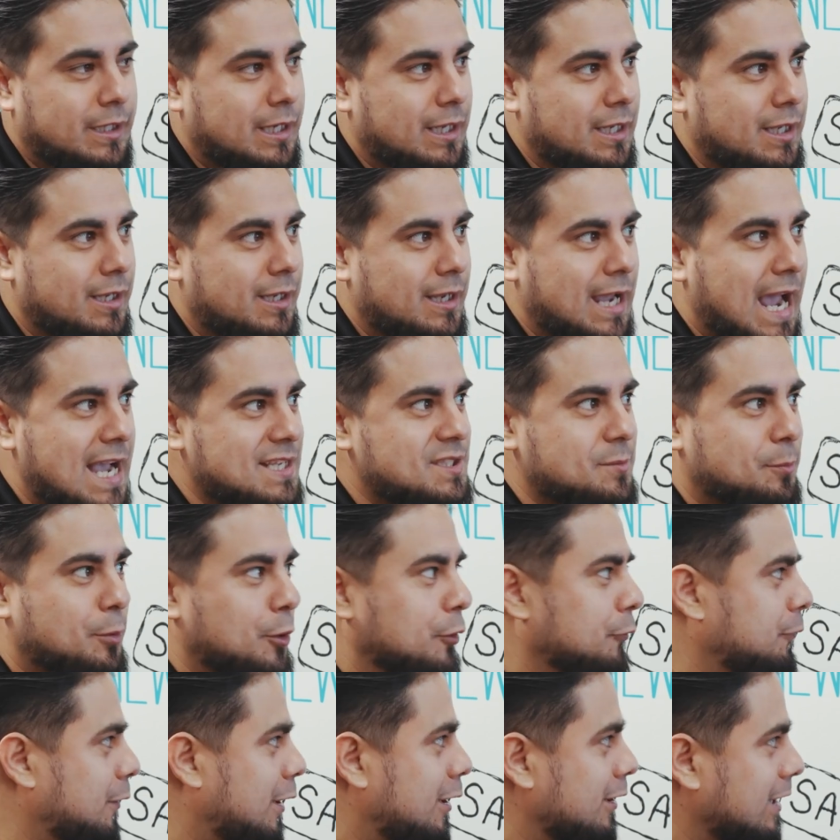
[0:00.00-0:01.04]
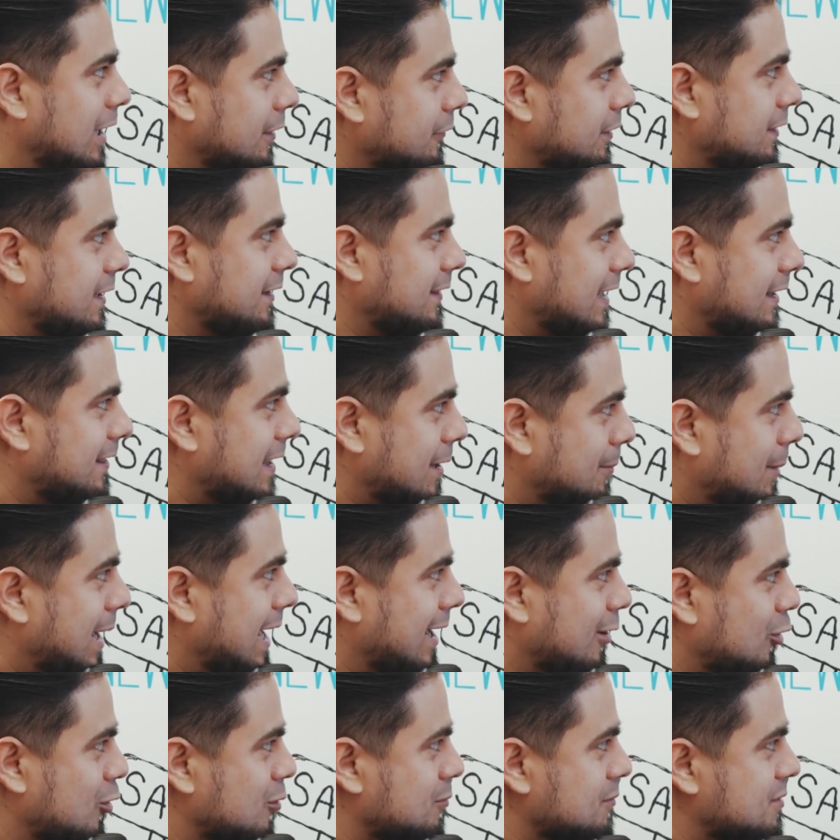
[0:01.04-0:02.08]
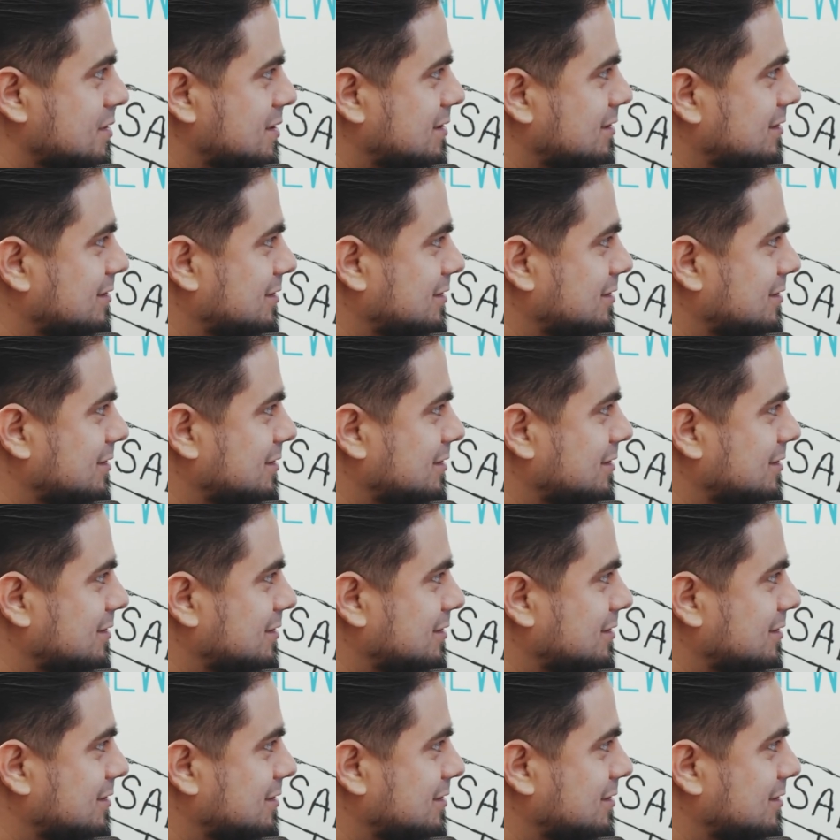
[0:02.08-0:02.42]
Has a profile and everything that they buy homes.